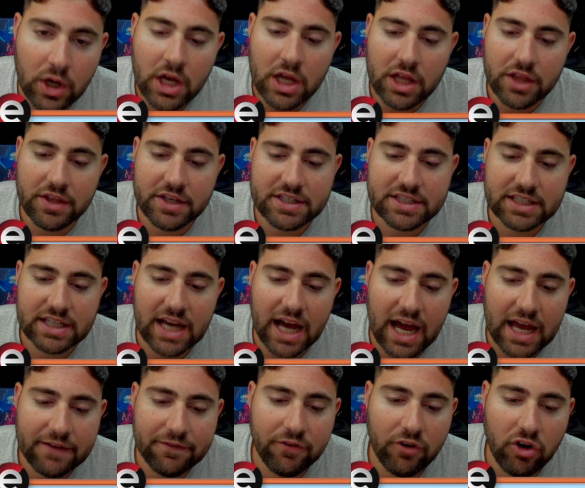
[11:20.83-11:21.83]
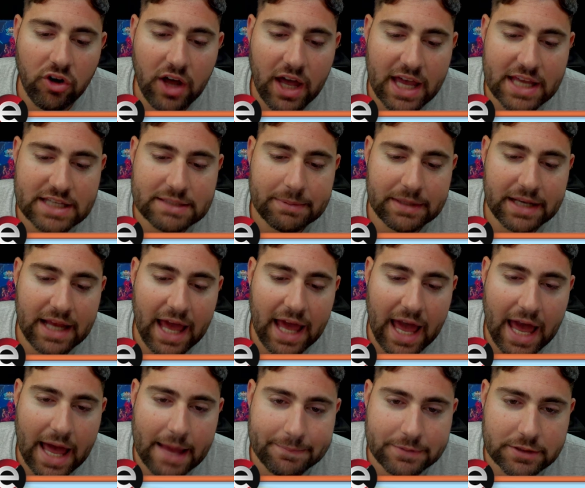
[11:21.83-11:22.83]
the Skyfall has been
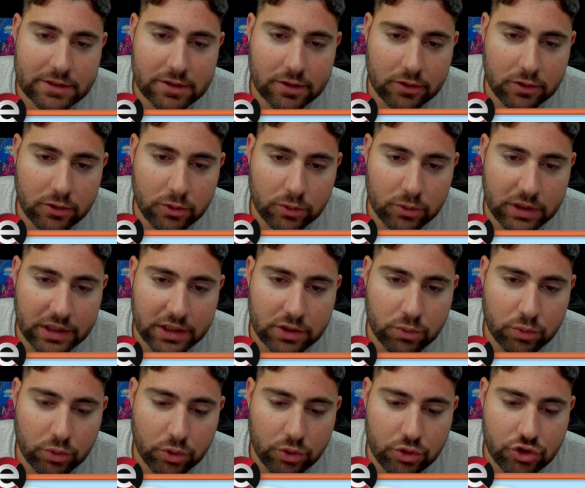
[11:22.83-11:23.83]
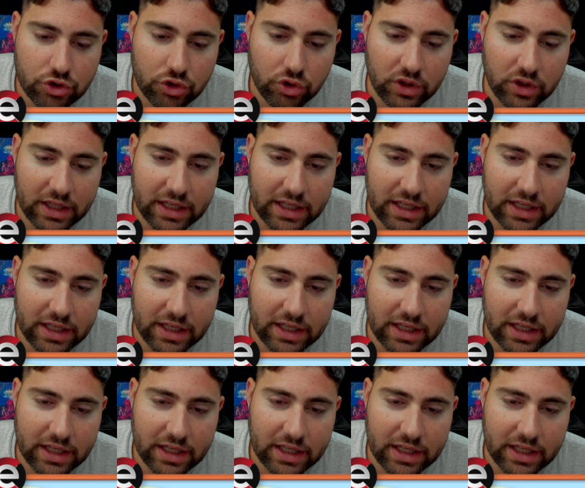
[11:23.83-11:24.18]
absolutely crucial